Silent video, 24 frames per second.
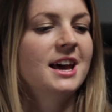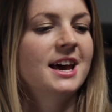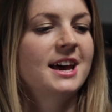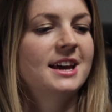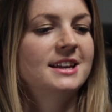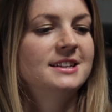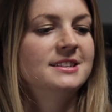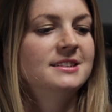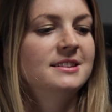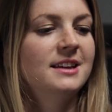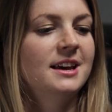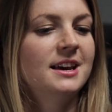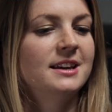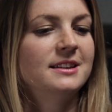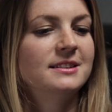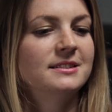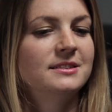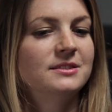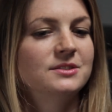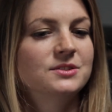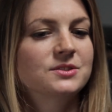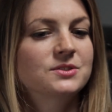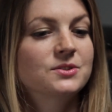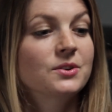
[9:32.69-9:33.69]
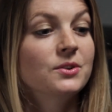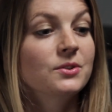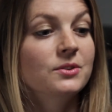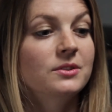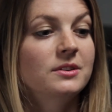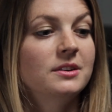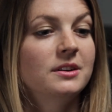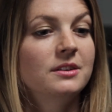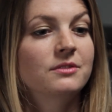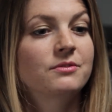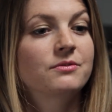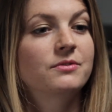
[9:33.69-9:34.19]
and
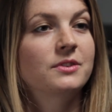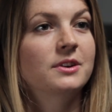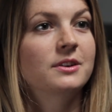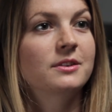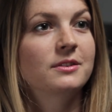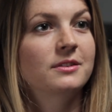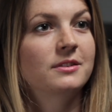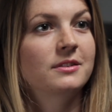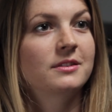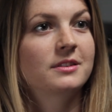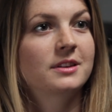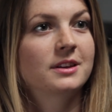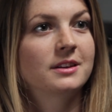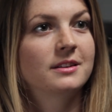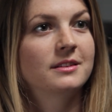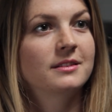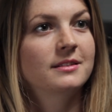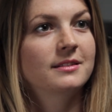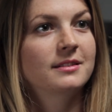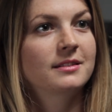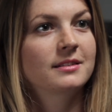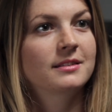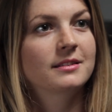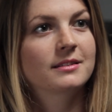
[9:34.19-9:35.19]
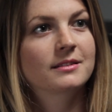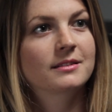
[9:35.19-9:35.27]
certainly feel that